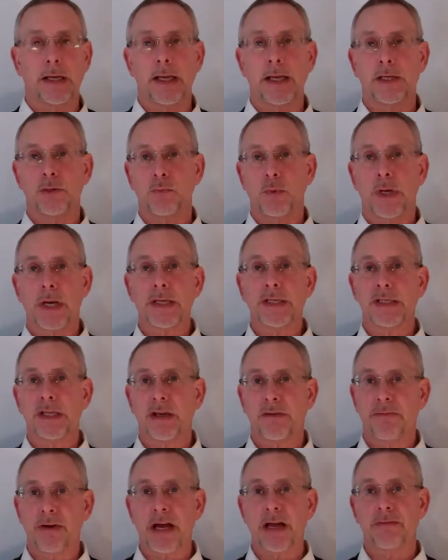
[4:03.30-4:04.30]
age, when I see a
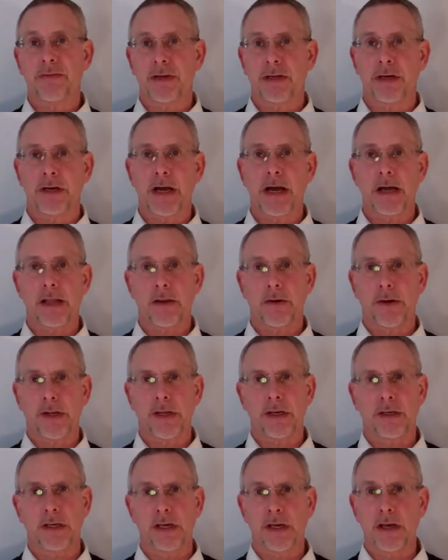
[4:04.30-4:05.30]
$500
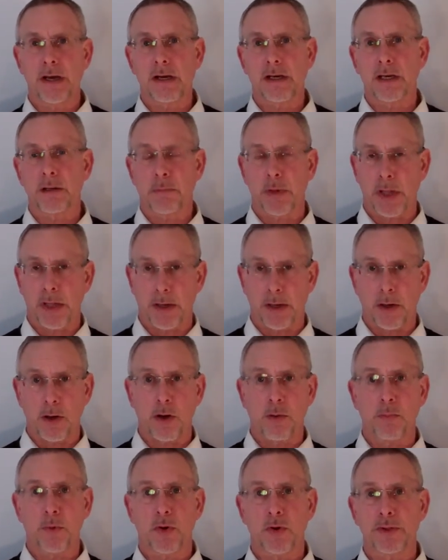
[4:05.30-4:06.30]
deductible on a
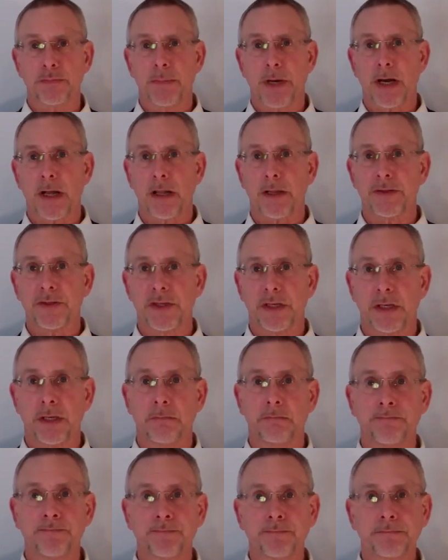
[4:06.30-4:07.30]
homeowner's policy,
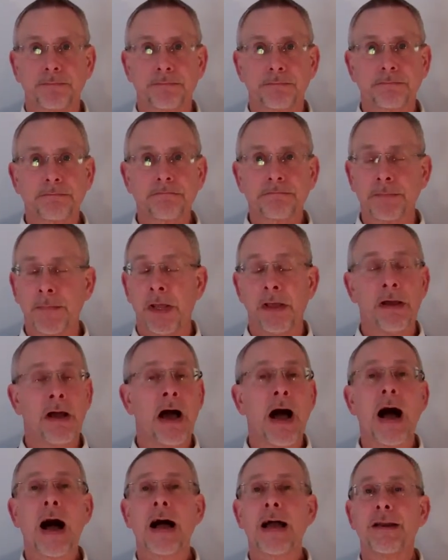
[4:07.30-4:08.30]

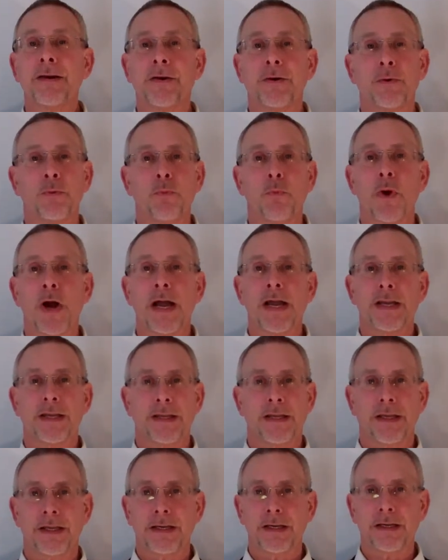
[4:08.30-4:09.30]
I know right
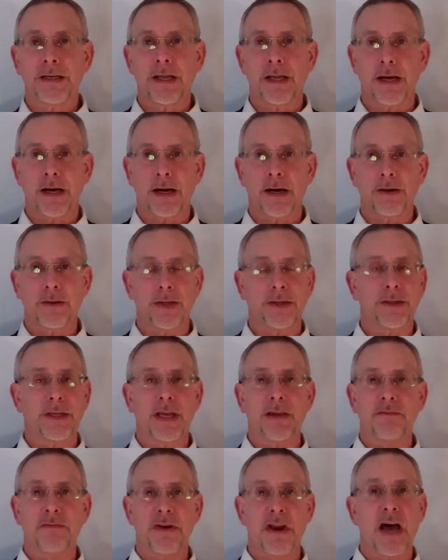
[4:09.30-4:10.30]
then and there that
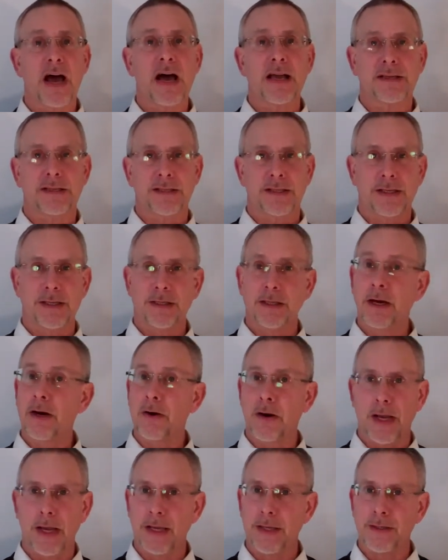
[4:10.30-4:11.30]
they've not seen their
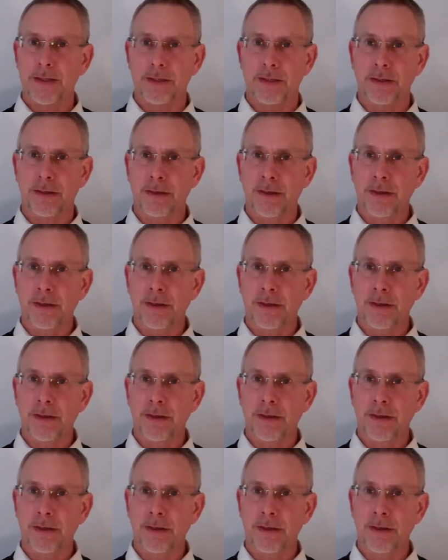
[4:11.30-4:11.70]
agent